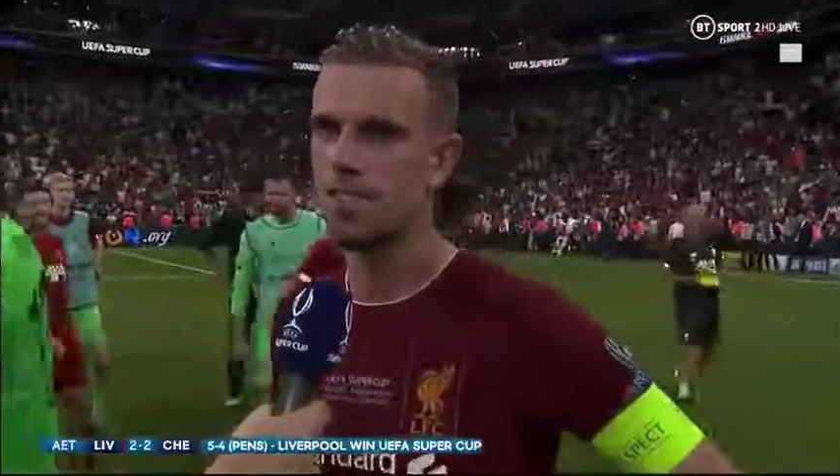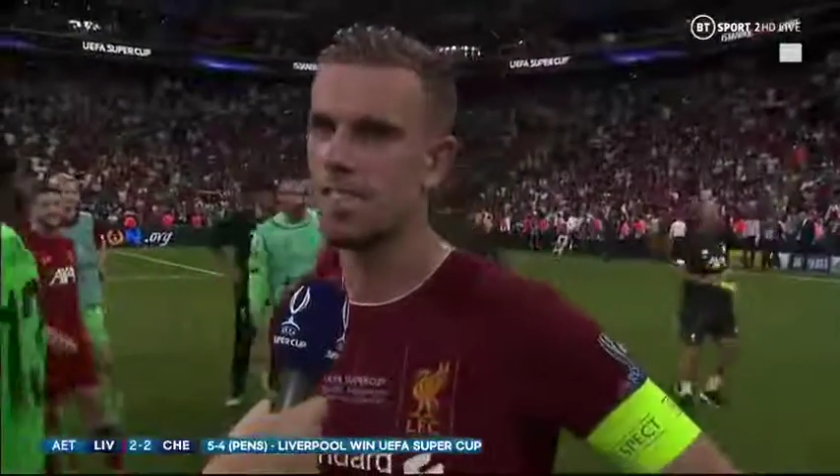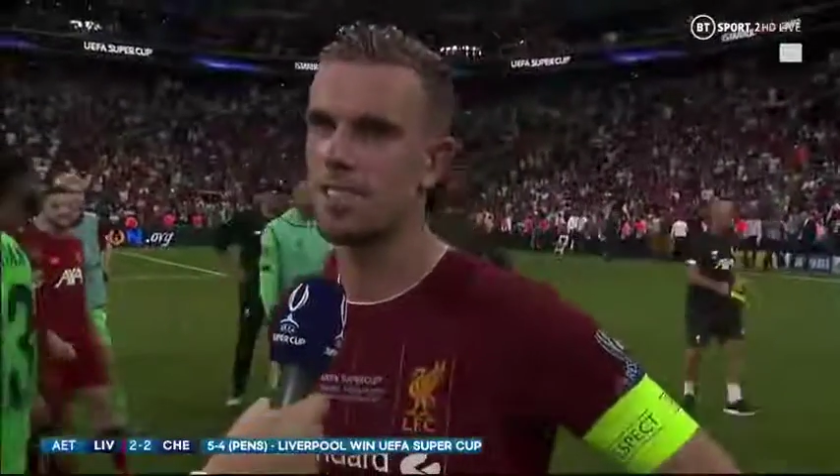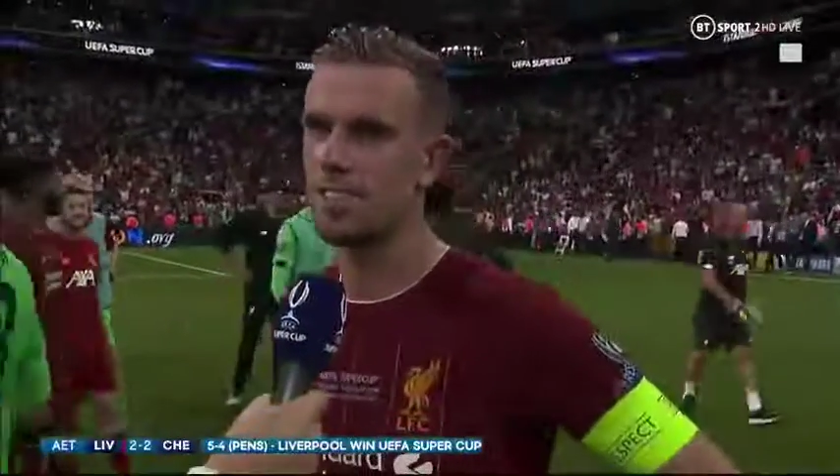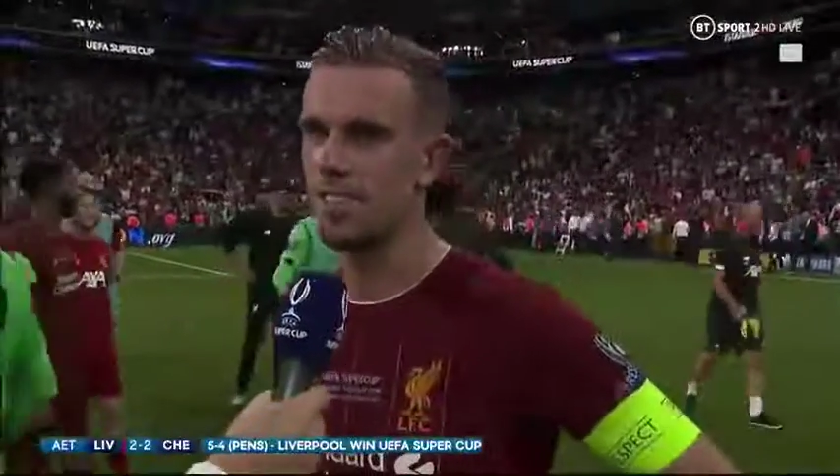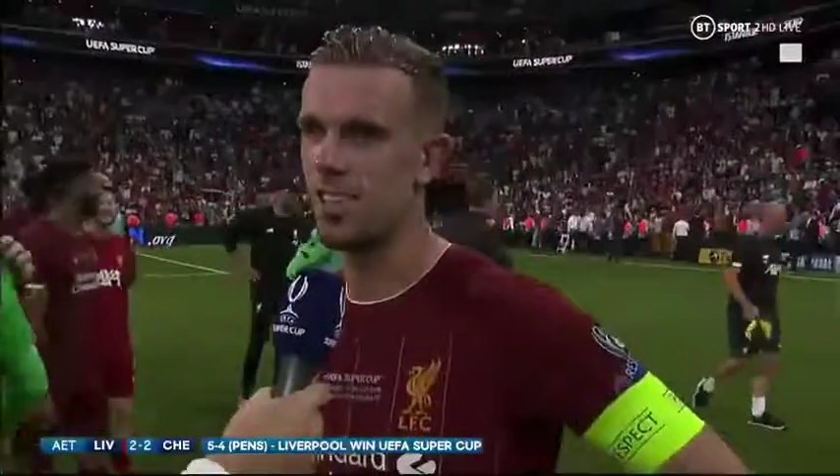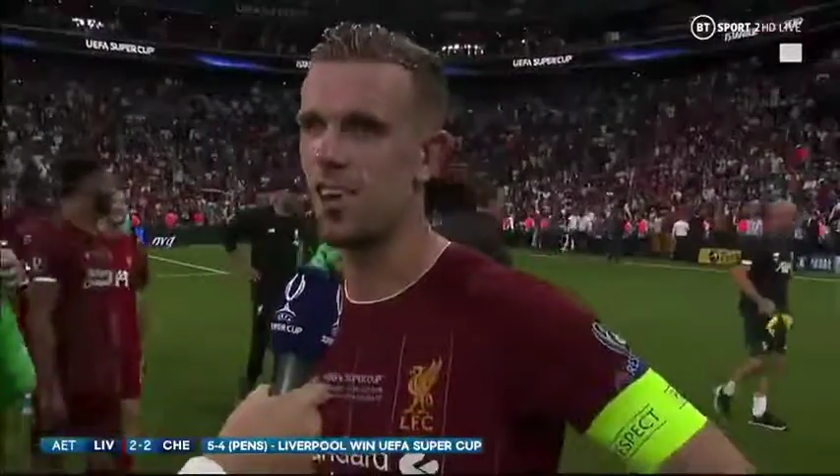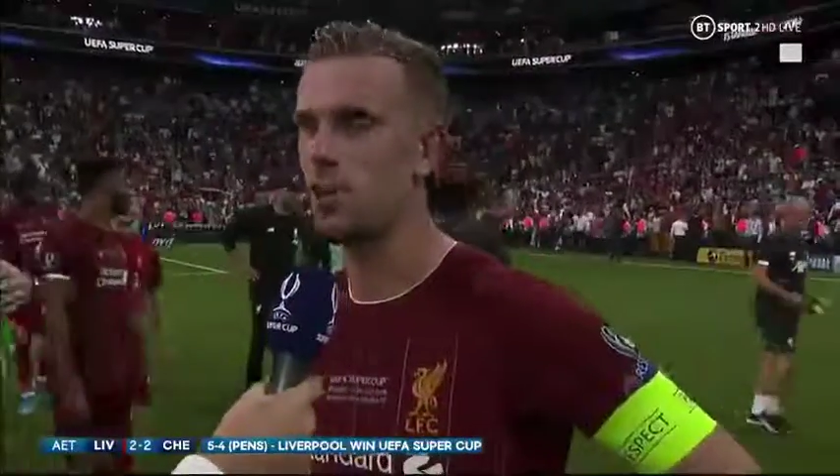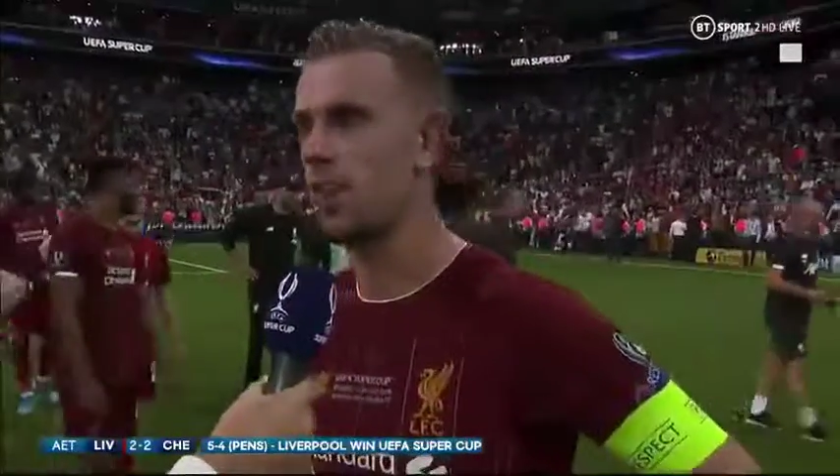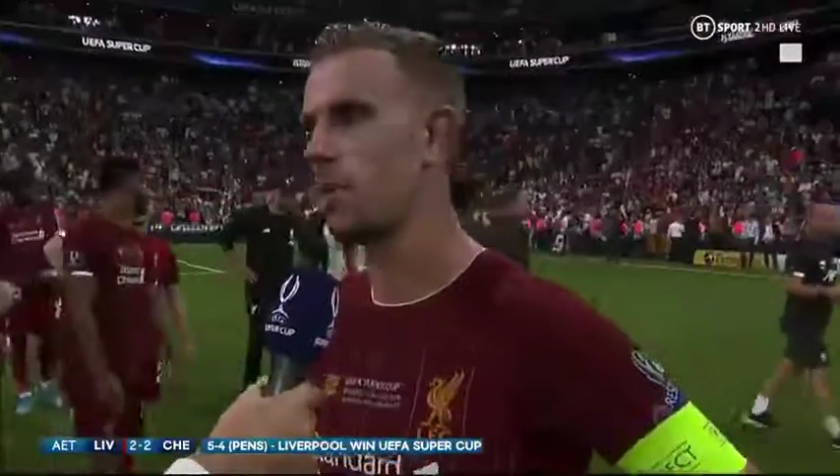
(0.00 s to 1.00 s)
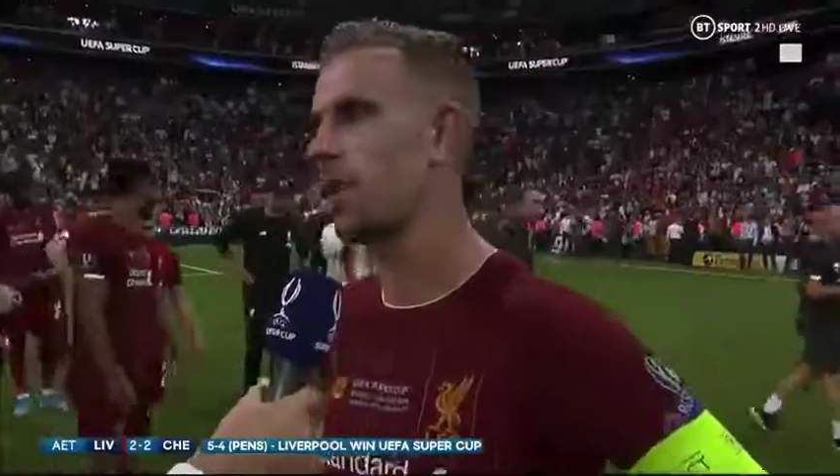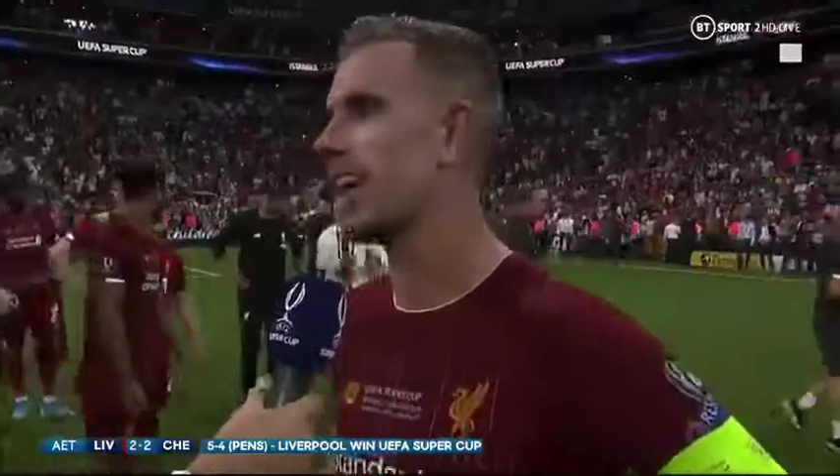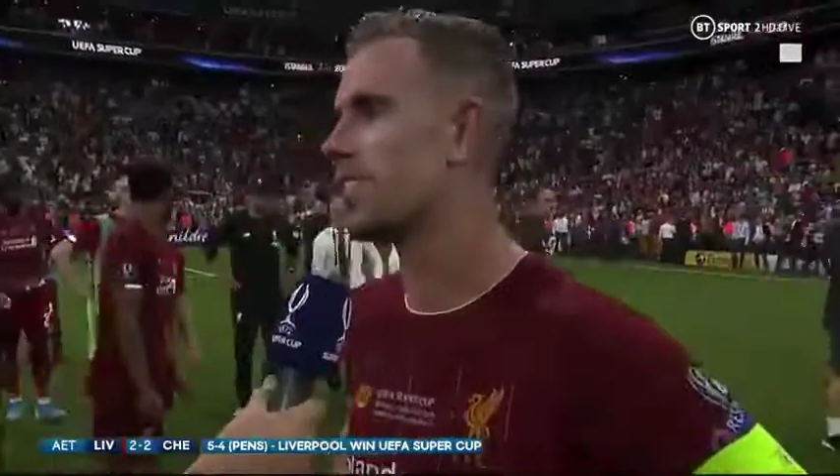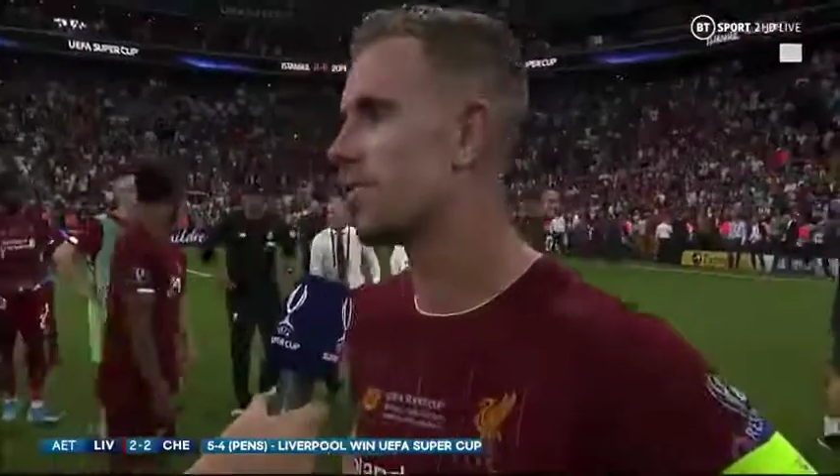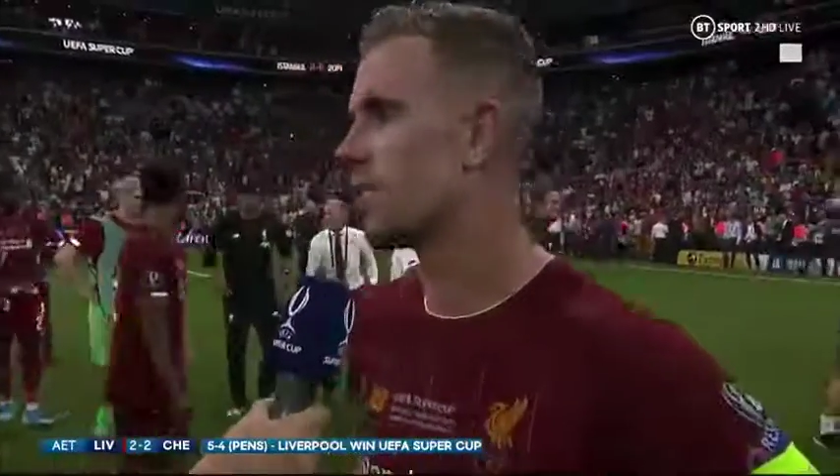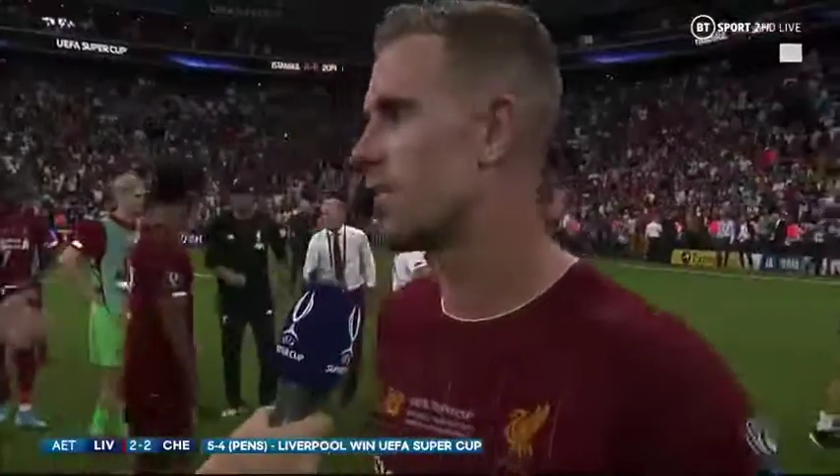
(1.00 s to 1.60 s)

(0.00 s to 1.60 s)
it's not a great way